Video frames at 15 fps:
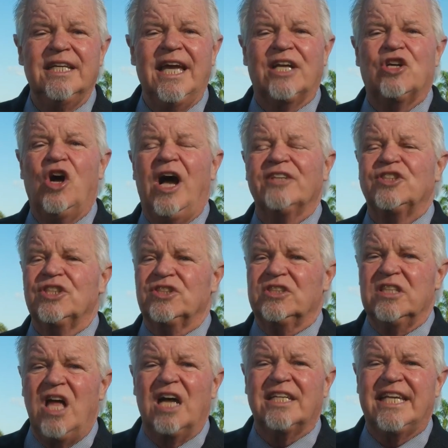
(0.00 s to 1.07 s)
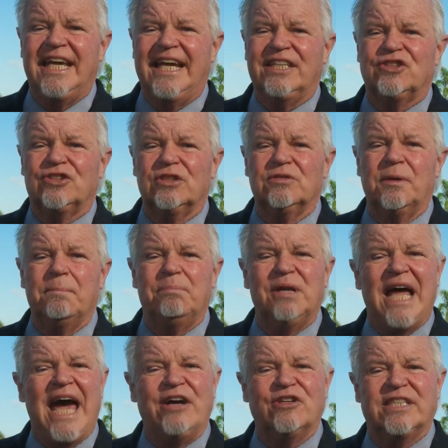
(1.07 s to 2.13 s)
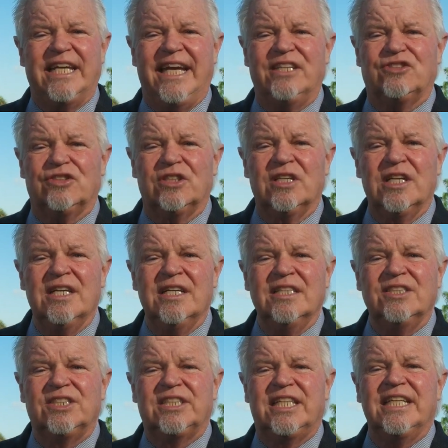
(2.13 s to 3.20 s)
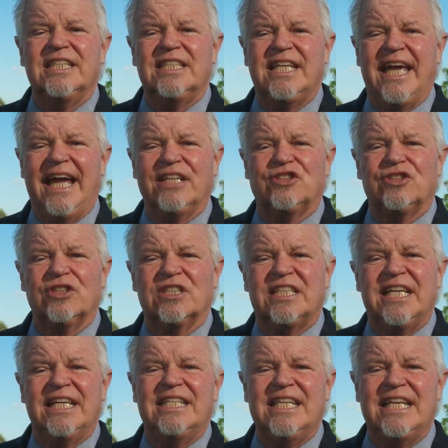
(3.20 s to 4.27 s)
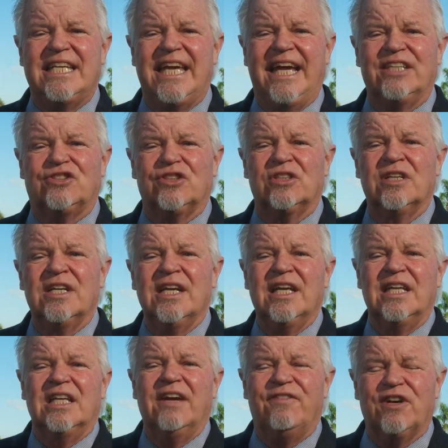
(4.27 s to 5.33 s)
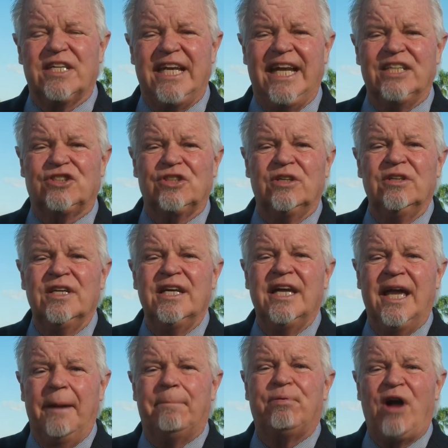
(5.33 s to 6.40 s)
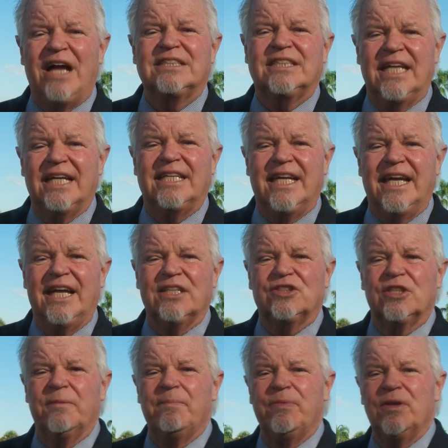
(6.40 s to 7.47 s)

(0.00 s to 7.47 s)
It causes lung cancer and bladder cancer, skin cancer, kidney cancer, liver cancer, and prostate cancer.